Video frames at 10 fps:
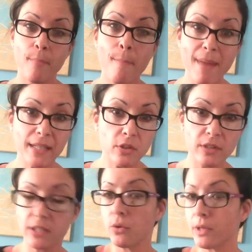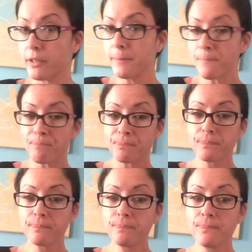mental disorder,
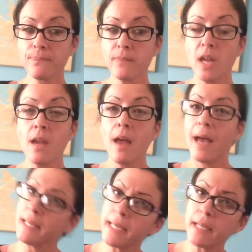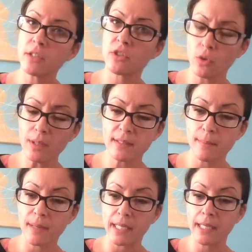and he can assault
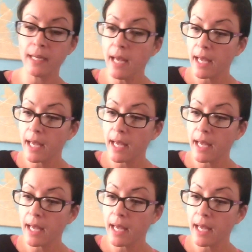somebody